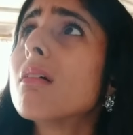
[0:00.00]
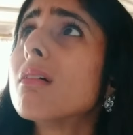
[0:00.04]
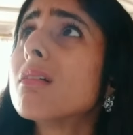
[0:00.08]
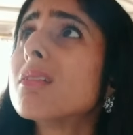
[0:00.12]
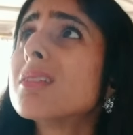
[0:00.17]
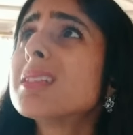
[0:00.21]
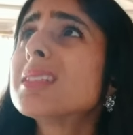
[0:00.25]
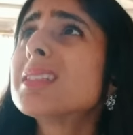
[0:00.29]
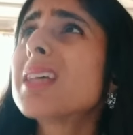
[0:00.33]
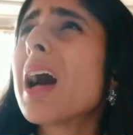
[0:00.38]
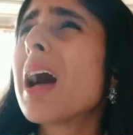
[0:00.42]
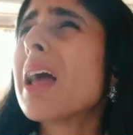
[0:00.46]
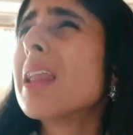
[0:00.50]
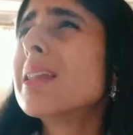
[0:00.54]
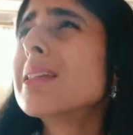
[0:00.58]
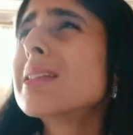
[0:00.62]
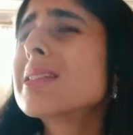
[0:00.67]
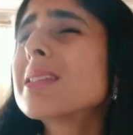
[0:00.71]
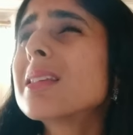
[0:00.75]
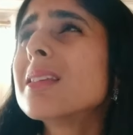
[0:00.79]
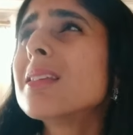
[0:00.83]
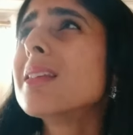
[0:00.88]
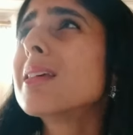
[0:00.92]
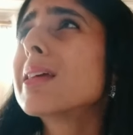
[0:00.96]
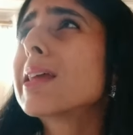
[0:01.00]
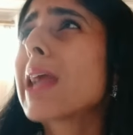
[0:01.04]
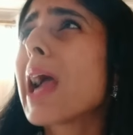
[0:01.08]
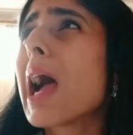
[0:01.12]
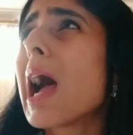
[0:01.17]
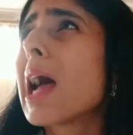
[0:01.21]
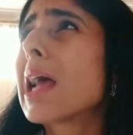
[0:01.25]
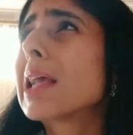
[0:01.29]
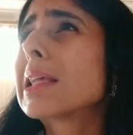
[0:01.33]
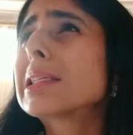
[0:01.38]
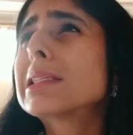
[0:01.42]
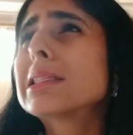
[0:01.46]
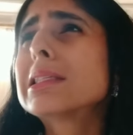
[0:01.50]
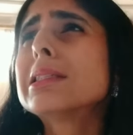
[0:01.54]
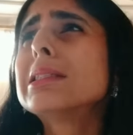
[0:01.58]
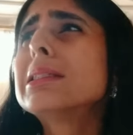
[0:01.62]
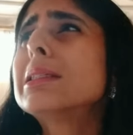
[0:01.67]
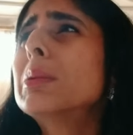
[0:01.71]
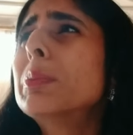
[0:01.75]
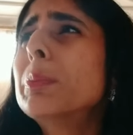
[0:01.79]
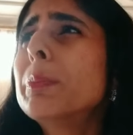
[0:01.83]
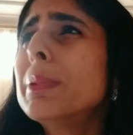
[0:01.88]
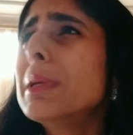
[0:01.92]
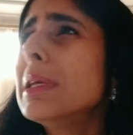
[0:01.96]
salicylic
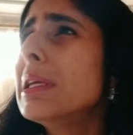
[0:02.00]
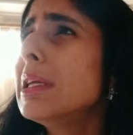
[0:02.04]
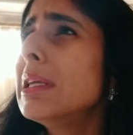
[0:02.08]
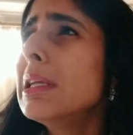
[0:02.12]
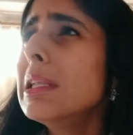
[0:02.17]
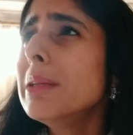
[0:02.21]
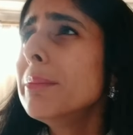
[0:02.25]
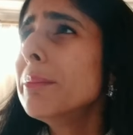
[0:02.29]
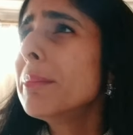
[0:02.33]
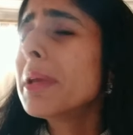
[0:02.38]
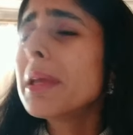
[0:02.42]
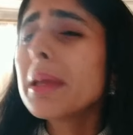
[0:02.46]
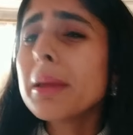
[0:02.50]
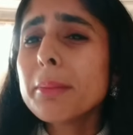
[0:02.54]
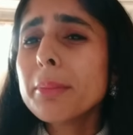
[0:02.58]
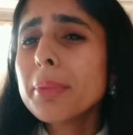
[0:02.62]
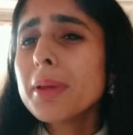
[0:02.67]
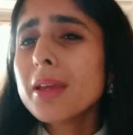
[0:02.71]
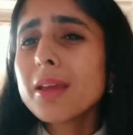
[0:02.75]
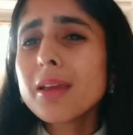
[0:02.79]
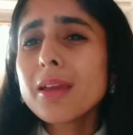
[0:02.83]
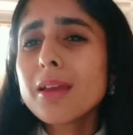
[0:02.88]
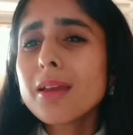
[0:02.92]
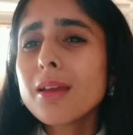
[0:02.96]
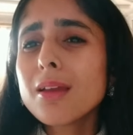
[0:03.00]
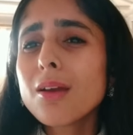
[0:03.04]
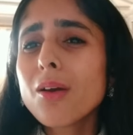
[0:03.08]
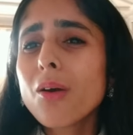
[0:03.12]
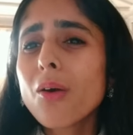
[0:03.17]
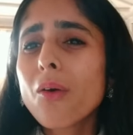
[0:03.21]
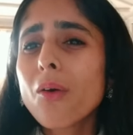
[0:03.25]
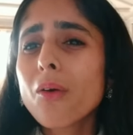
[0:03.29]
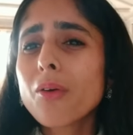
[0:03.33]
acid peel maybe